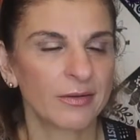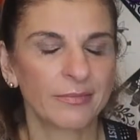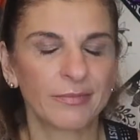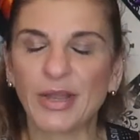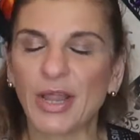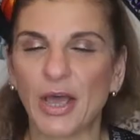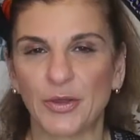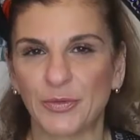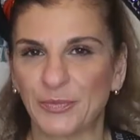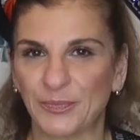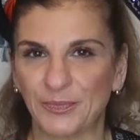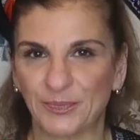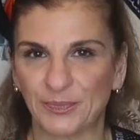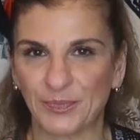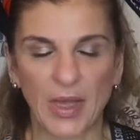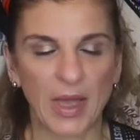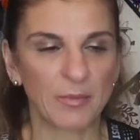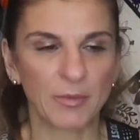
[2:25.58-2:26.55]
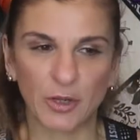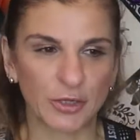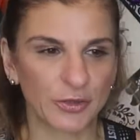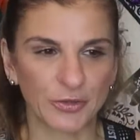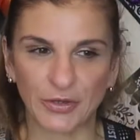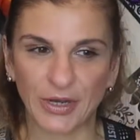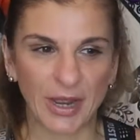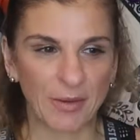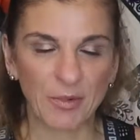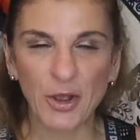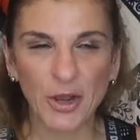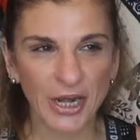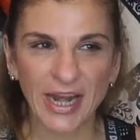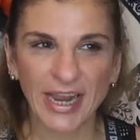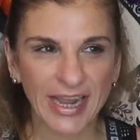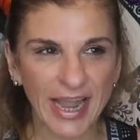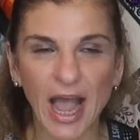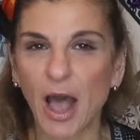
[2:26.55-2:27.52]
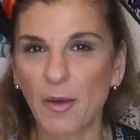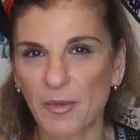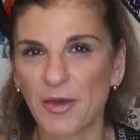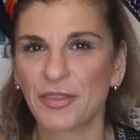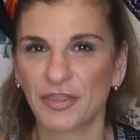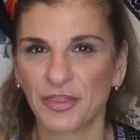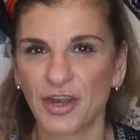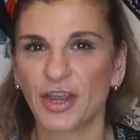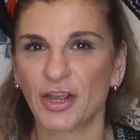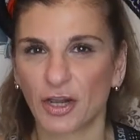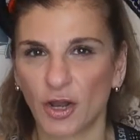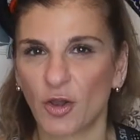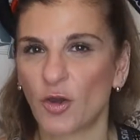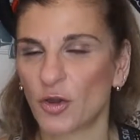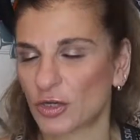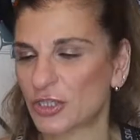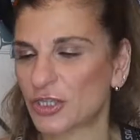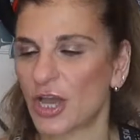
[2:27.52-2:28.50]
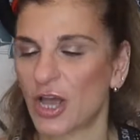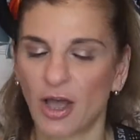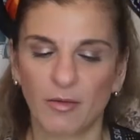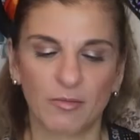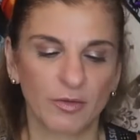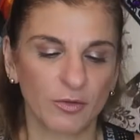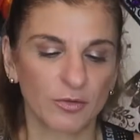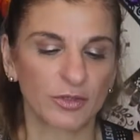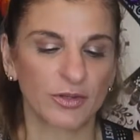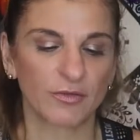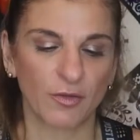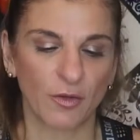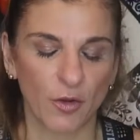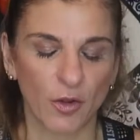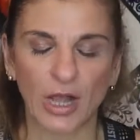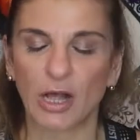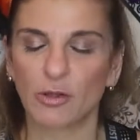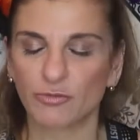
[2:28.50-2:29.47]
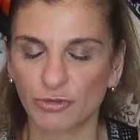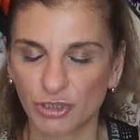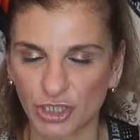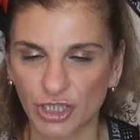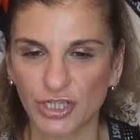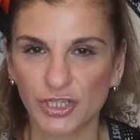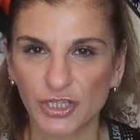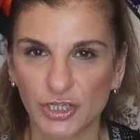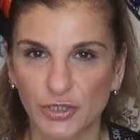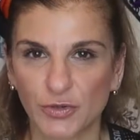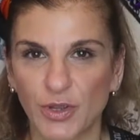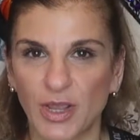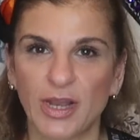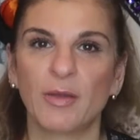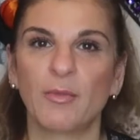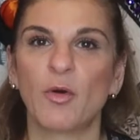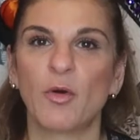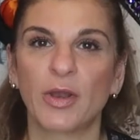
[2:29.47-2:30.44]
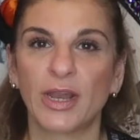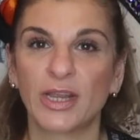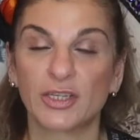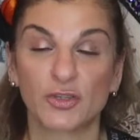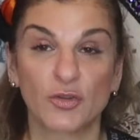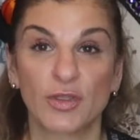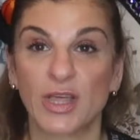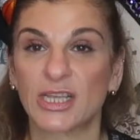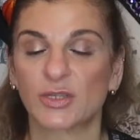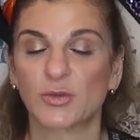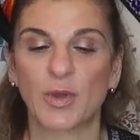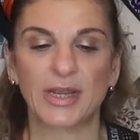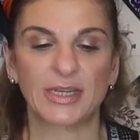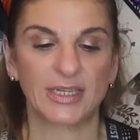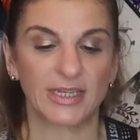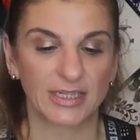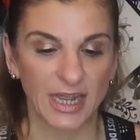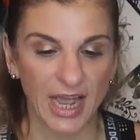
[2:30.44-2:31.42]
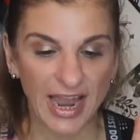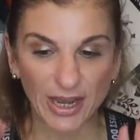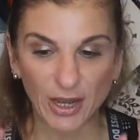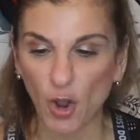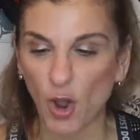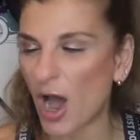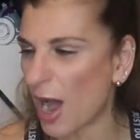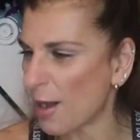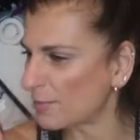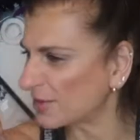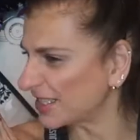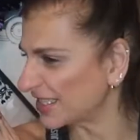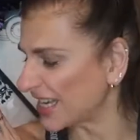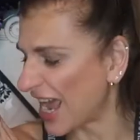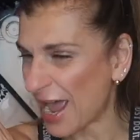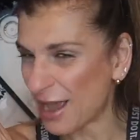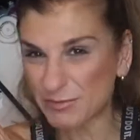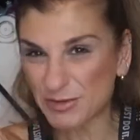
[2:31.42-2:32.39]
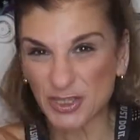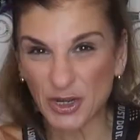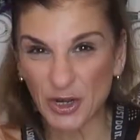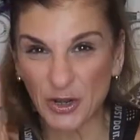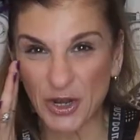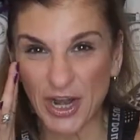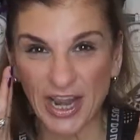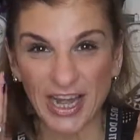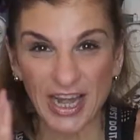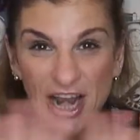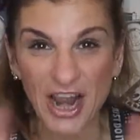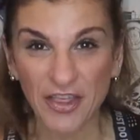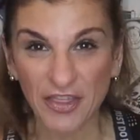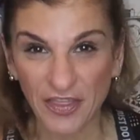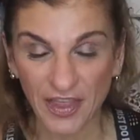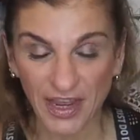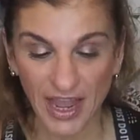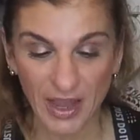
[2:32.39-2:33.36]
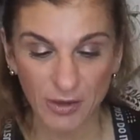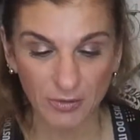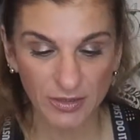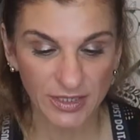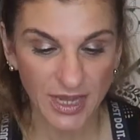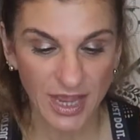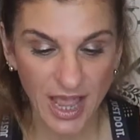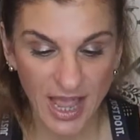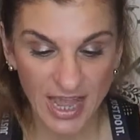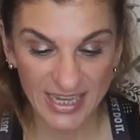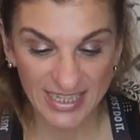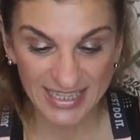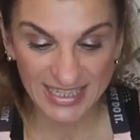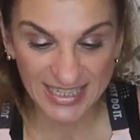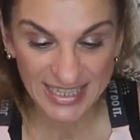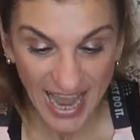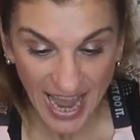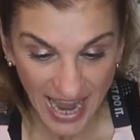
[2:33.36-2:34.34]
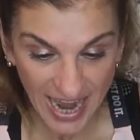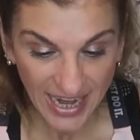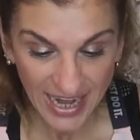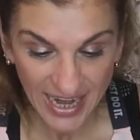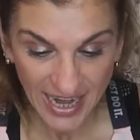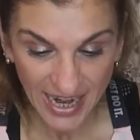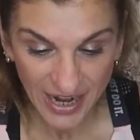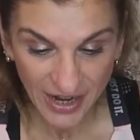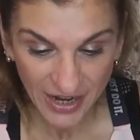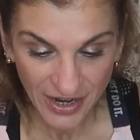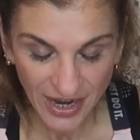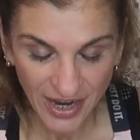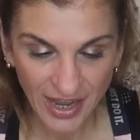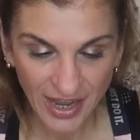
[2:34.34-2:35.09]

no, I'm not doing that. I'm not going to get up at 3 o'clock to upload a vlog. I'll just do it in the morning. So that's what I did. I got up, did absolutely nothing else, sat here